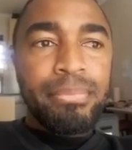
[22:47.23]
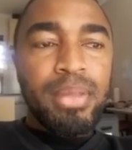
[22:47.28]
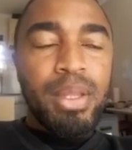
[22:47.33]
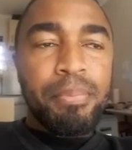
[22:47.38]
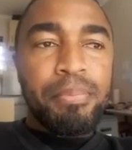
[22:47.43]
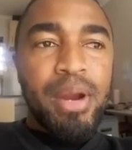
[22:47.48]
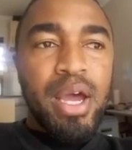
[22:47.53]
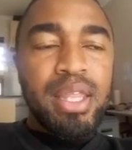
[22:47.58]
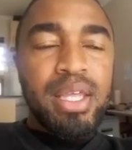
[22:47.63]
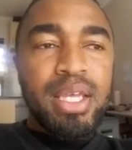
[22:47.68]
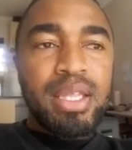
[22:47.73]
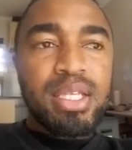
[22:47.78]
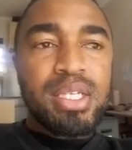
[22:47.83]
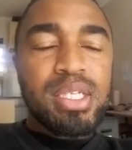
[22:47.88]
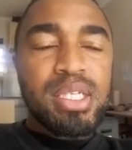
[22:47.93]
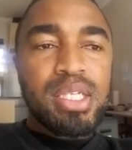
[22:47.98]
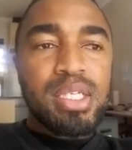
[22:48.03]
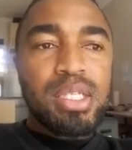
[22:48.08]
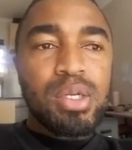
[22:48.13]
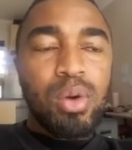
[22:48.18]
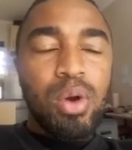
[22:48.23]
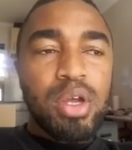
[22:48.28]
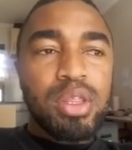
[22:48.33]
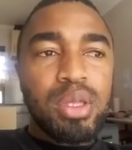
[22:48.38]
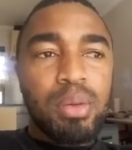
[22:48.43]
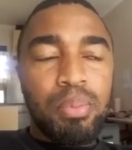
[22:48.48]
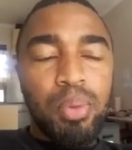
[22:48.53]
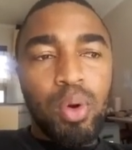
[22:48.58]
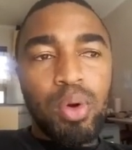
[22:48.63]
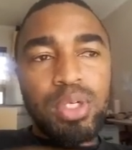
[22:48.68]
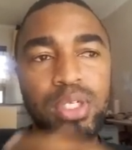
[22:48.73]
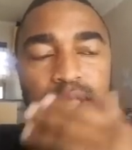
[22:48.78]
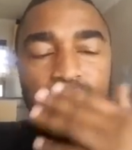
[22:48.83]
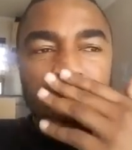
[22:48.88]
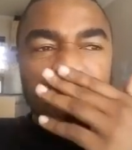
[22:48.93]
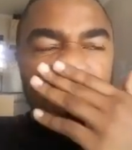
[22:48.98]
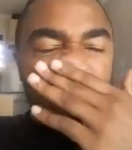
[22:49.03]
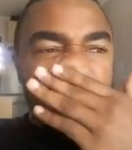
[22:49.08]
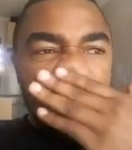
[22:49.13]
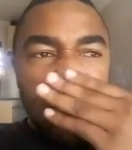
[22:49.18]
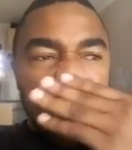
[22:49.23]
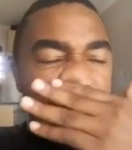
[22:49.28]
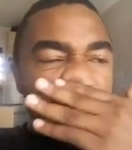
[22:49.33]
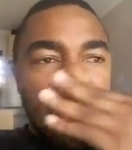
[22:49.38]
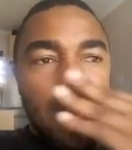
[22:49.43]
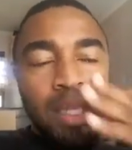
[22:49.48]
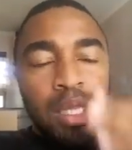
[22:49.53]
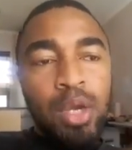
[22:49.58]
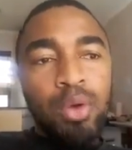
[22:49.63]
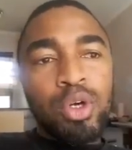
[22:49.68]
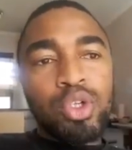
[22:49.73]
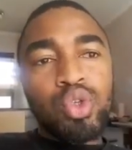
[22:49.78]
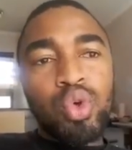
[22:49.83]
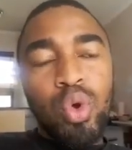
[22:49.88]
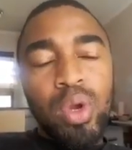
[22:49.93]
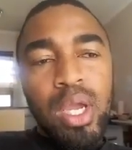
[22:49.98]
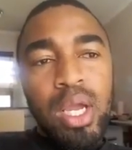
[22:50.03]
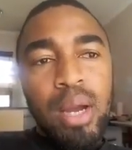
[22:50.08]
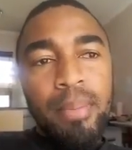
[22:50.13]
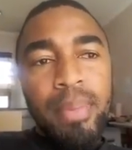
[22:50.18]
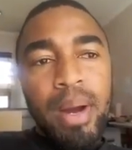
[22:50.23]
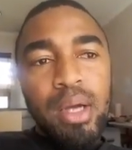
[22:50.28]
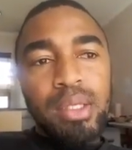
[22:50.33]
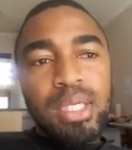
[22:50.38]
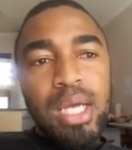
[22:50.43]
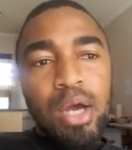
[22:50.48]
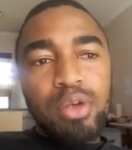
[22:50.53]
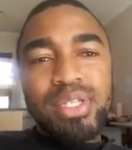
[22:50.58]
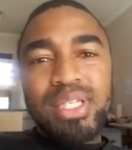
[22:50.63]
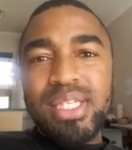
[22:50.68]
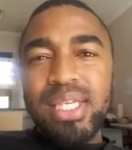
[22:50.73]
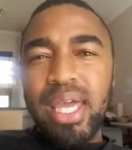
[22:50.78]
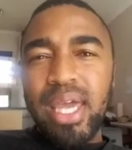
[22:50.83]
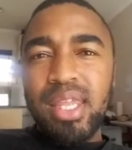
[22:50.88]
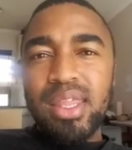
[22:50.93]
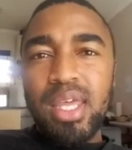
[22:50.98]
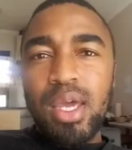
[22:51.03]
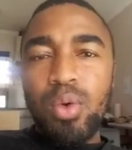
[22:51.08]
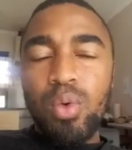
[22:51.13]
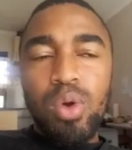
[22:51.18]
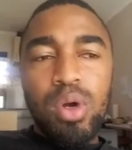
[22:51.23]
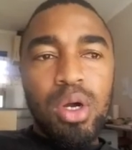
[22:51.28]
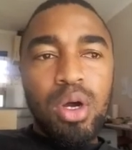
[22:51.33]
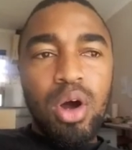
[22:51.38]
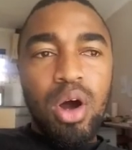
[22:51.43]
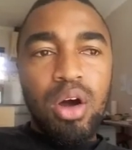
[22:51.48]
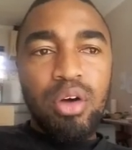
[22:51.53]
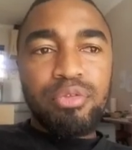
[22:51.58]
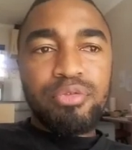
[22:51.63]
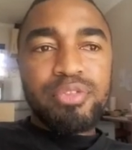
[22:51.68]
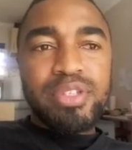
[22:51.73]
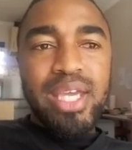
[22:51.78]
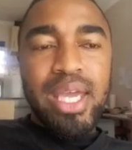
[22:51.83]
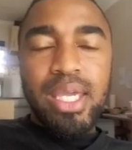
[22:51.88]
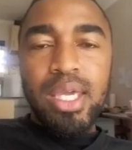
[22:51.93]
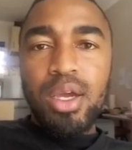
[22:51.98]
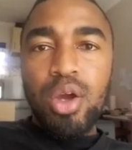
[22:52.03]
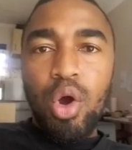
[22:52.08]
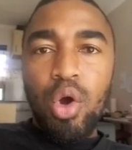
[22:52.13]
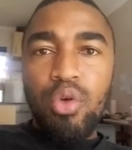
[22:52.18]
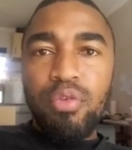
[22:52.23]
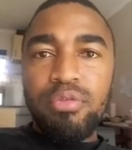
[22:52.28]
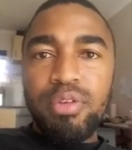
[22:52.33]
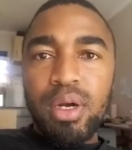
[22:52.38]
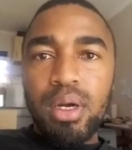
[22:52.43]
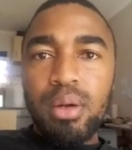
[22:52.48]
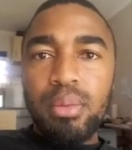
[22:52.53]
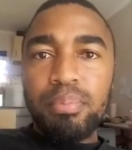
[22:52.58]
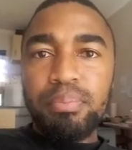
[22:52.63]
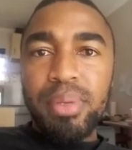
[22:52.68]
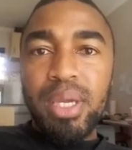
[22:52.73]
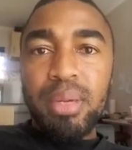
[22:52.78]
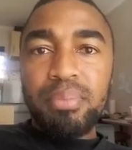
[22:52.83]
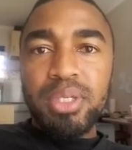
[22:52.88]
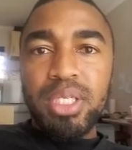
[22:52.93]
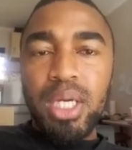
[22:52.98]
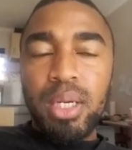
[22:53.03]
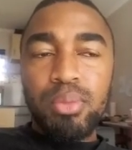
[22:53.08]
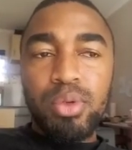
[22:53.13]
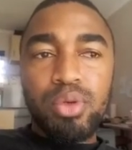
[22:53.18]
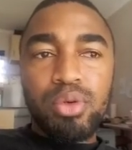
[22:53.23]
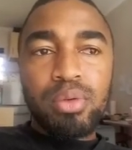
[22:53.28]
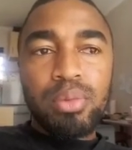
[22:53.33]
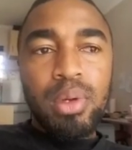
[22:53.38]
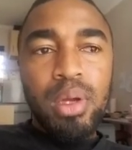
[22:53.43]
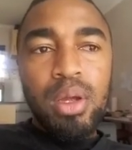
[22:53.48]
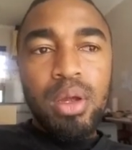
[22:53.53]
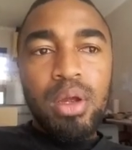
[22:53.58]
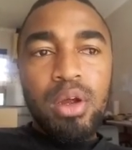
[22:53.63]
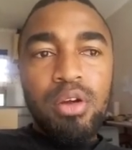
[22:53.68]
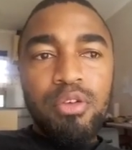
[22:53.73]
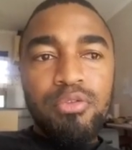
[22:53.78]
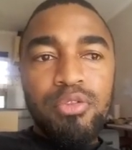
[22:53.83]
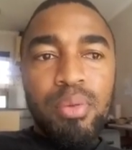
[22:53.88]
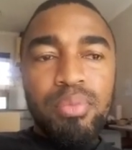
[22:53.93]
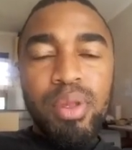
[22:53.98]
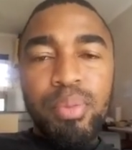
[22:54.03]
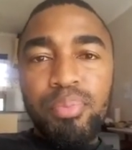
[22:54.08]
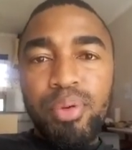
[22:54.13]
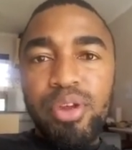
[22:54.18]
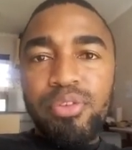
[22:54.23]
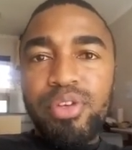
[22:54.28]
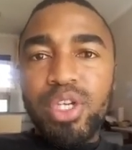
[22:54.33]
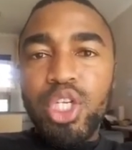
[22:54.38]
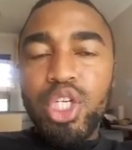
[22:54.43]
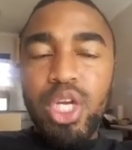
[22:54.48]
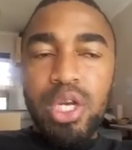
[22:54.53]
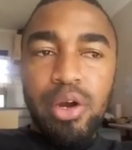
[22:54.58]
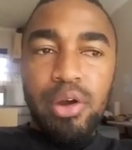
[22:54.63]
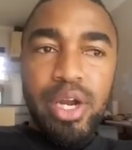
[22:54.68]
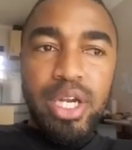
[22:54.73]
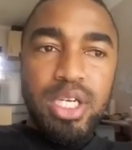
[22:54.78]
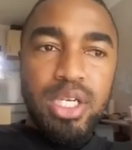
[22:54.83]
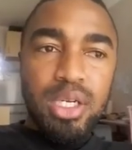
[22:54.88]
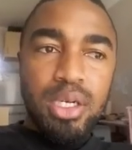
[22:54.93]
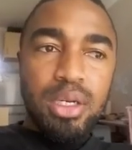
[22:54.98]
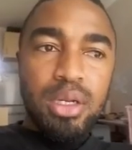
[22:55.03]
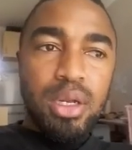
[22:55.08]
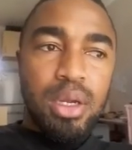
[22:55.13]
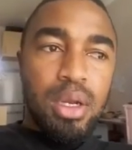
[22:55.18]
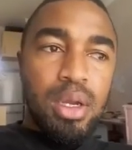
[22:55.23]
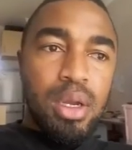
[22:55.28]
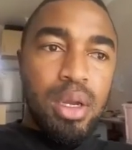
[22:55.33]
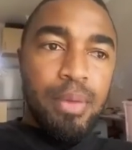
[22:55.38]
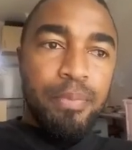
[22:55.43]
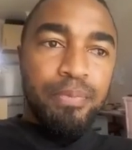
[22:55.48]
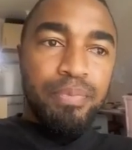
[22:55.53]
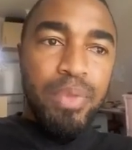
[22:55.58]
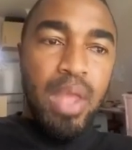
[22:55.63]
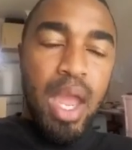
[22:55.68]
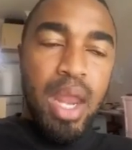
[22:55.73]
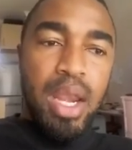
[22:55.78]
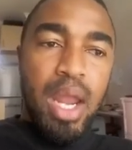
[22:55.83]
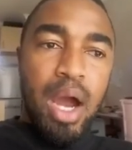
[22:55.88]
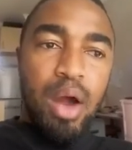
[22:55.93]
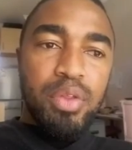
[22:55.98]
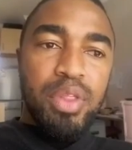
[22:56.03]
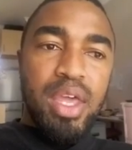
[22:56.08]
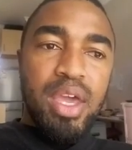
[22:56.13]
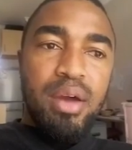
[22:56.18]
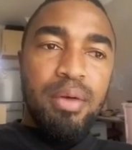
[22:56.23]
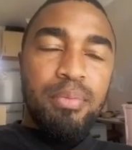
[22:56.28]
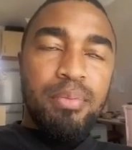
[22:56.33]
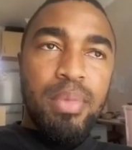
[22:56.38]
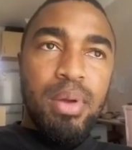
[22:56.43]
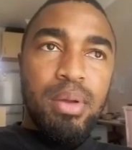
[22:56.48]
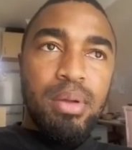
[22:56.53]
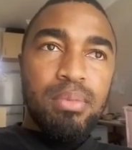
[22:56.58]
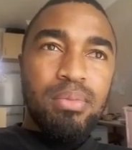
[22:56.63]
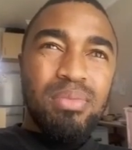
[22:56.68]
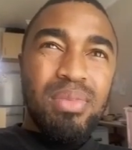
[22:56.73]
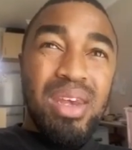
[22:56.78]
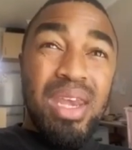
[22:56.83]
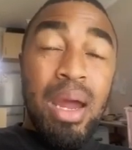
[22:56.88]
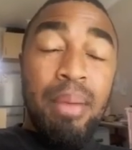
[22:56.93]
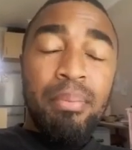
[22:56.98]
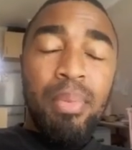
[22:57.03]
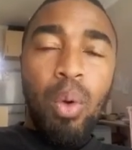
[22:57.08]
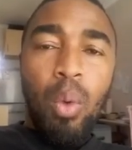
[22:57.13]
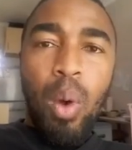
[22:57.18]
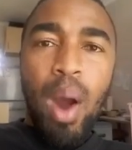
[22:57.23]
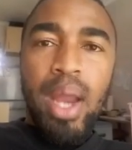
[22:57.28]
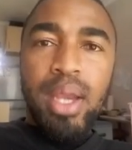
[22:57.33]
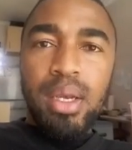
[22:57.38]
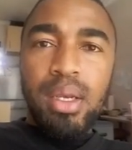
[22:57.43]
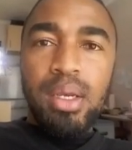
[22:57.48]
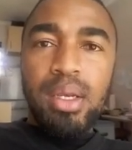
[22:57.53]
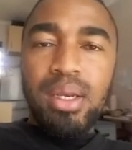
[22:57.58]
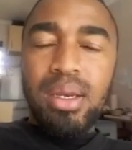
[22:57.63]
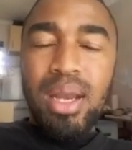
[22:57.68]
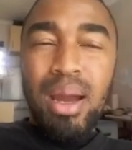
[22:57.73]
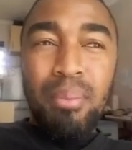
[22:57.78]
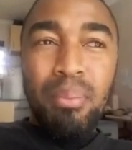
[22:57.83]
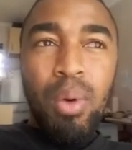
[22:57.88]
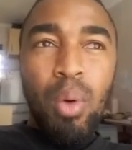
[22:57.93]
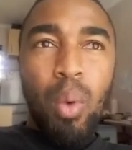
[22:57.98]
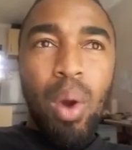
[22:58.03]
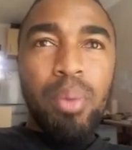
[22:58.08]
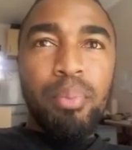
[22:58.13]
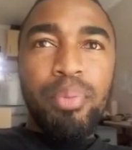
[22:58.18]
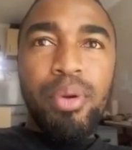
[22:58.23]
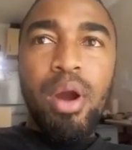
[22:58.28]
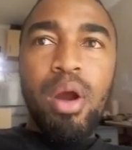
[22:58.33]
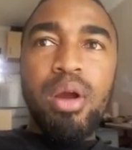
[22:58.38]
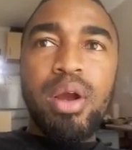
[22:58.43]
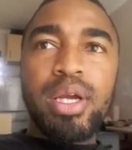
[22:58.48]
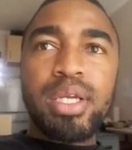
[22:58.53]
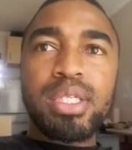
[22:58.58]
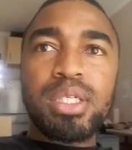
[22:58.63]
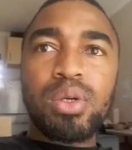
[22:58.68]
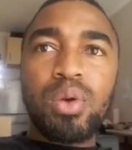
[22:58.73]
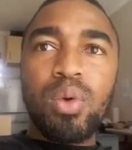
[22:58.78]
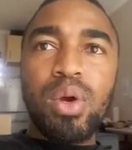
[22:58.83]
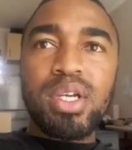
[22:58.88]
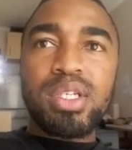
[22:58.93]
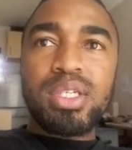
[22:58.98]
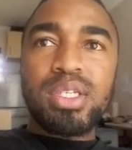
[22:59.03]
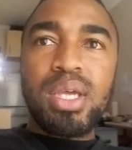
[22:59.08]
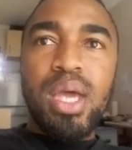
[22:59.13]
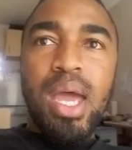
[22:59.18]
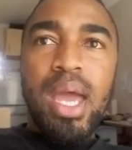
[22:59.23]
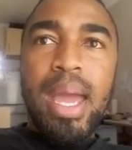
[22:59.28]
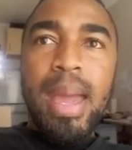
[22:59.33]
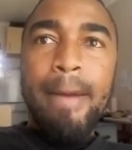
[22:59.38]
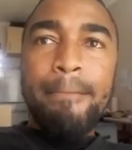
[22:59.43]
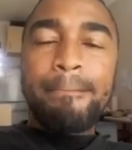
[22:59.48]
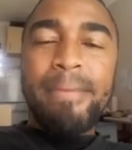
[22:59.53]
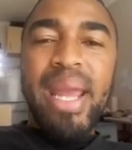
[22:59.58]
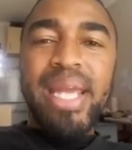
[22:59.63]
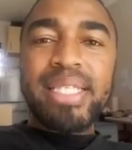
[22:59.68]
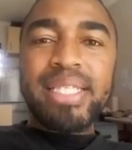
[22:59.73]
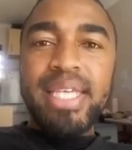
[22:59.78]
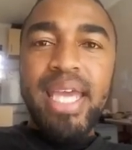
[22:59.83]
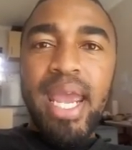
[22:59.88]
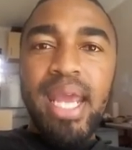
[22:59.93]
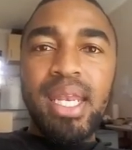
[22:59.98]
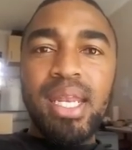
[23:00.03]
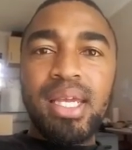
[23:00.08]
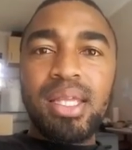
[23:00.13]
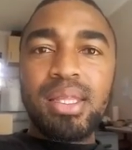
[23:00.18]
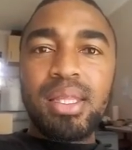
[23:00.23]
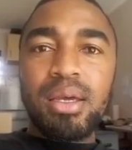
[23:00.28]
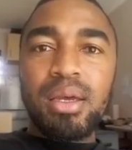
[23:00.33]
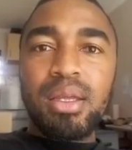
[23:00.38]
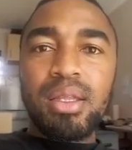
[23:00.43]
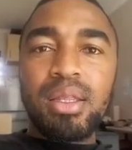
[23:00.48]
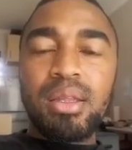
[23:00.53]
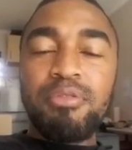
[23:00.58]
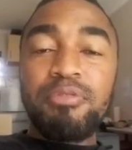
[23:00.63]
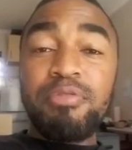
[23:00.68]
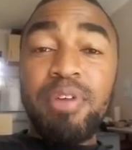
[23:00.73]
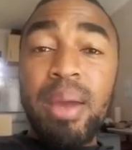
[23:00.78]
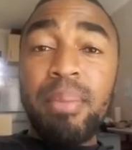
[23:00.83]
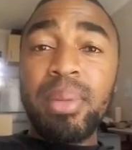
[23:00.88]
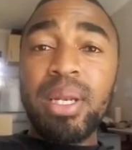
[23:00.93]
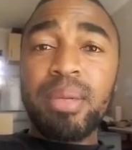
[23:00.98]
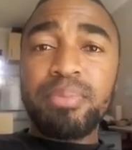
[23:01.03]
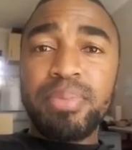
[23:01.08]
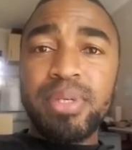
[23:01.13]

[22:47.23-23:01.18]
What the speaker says: the brother and the sister were on the board. And they were talking about how scared they were of taking over BMW from the previous generation, and how their number one priority was maintaining the family